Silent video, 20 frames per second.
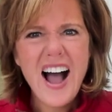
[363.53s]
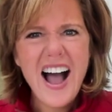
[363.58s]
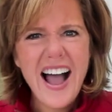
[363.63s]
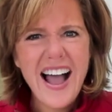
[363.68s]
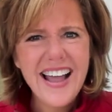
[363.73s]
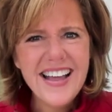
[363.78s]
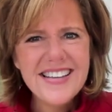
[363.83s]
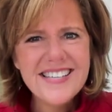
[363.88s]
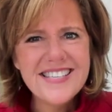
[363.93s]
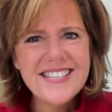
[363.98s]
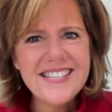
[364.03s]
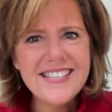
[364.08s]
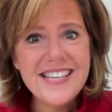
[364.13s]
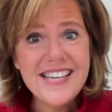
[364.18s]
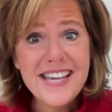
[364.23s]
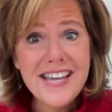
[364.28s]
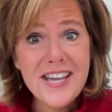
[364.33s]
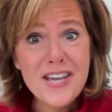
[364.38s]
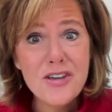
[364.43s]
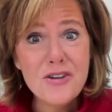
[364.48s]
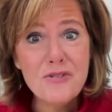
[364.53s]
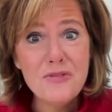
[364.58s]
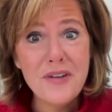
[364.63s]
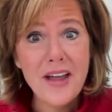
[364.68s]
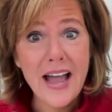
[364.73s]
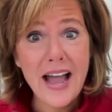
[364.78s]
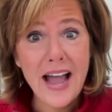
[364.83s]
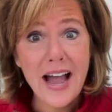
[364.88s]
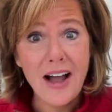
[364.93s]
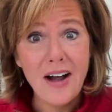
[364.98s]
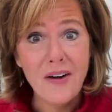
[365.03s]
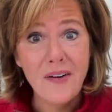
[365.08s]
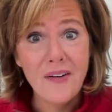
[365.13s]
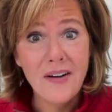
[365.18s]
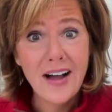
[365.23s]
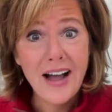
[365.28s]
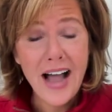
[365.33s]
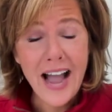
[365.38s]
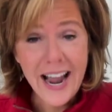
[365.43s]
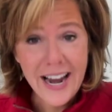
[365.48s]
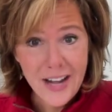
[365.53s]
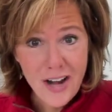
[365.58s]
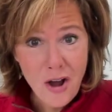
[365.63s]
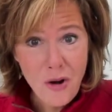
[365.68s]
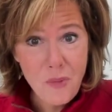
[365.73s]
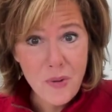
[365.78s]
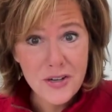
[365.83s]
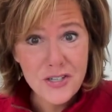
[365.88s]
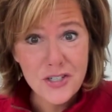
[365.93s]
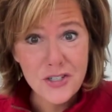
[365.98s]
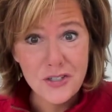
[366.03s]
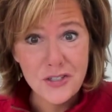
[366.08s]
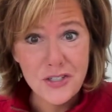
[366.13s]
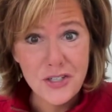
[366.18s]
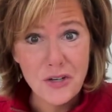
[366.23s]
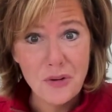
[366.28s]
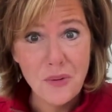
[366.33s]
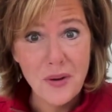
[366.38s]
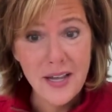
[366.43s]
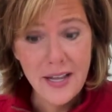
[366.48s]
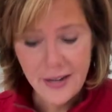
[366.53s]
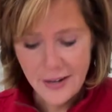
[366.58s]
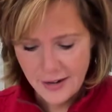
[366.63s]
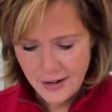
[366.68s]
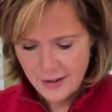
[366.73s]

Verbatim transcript: I see you now. I know what you're doing.